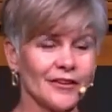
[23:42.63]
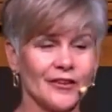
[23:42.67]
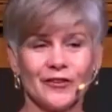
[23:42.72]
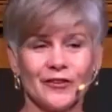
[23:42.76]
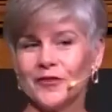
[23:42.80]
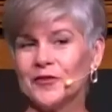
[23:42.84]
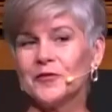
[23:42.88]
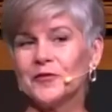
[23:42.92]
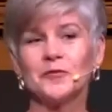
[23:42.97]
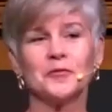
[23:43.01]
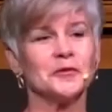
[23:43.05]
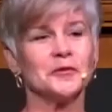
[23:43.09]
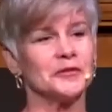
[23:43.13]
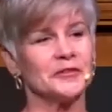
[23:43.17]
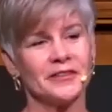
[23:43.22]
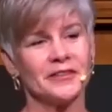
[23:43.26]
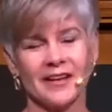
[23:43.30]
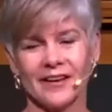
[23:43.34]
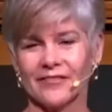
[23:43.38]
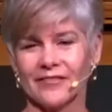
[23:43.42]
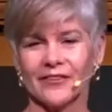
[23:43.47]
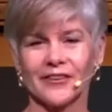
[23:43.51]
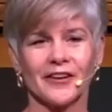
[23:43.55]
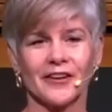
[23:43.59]
you will
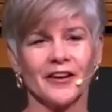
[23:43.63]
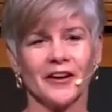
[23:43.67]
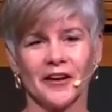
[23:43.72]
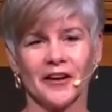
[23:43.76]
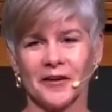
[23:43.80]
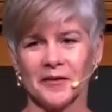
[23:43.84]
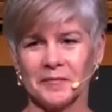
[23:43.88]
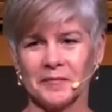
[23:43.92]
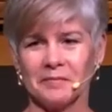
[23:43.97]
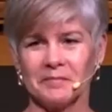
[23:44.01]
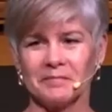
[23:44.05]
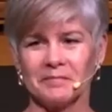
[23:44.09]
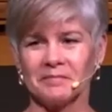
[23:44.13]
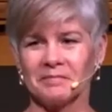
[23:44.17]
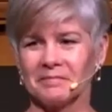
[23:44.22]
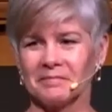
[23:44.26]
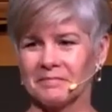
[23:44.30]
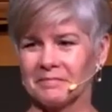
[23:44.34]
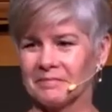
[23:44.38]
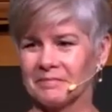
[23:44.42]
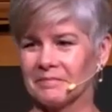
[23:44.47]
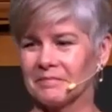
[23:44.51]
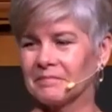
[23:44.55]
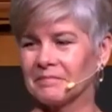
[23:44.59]
never come
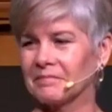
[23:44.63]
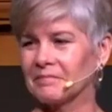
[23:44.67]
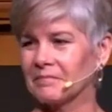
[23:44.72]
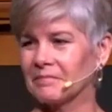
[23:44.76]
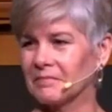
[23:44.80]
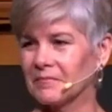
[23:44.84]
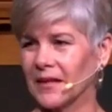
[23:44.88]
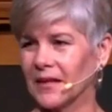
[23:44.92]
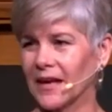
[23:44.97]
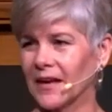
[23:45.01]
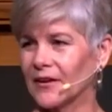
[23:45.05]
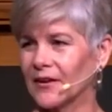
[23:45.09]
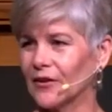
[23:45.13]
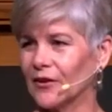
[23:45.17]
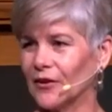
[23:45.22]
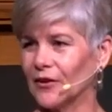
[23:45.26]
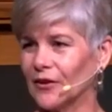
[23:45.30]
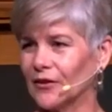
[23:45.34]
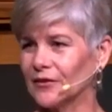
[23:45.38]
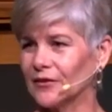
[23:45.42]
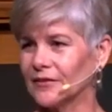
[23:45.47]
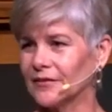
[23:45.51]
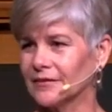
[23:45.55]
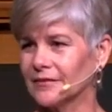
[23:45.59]
at
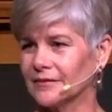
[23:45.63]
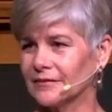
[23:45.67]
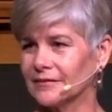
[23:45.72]
all.